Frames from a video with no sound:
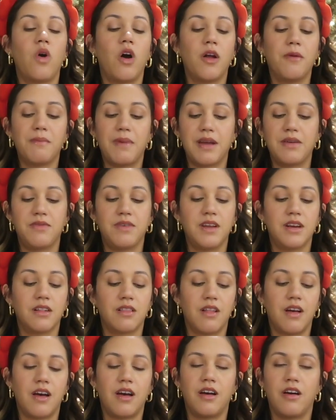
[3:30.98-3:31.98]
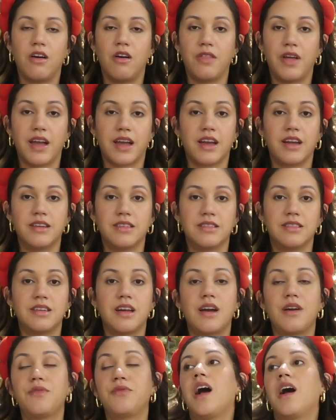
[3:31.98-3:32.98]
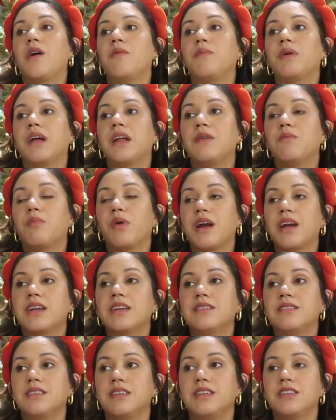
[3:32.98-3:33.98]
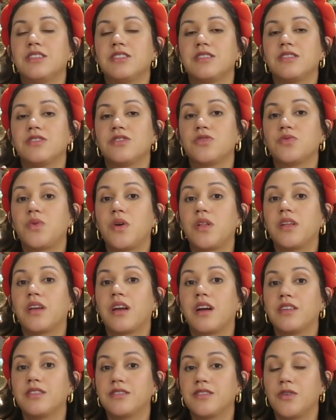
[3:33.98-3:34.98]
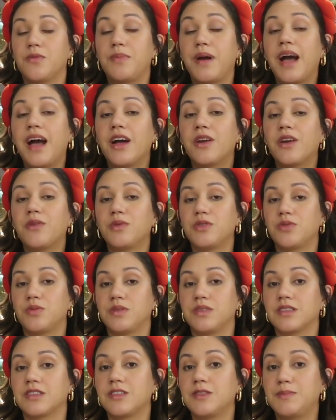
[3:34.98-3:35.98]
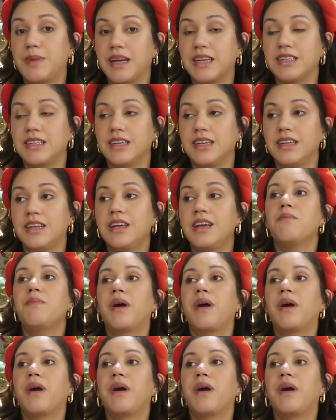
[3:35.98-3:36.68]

on my feet a lot, all that kind of stuff. But in pregnancy, it just, the swelling got so bad, which was expected.